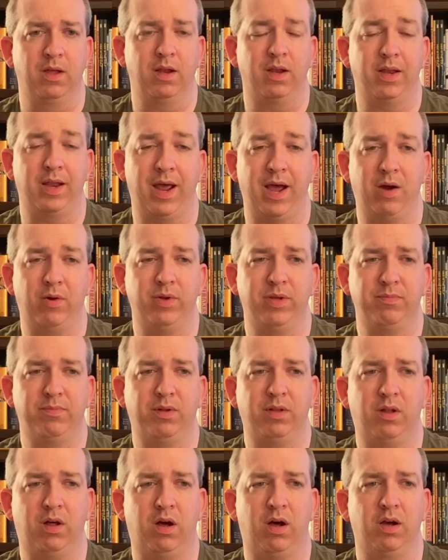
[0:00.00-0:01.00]
Now he
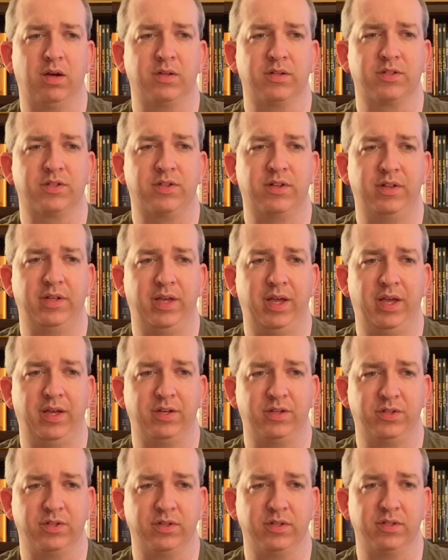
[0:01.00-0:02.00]
belongs to the
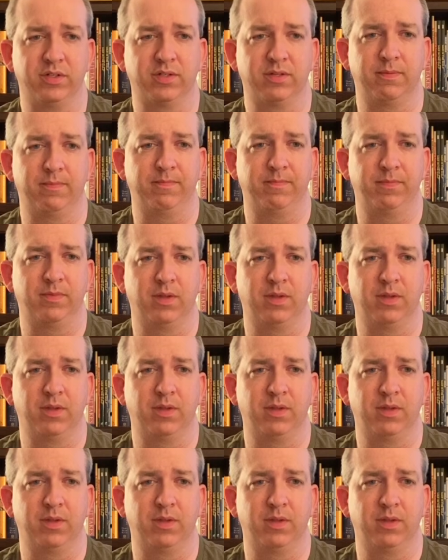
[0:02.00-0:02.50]
ages.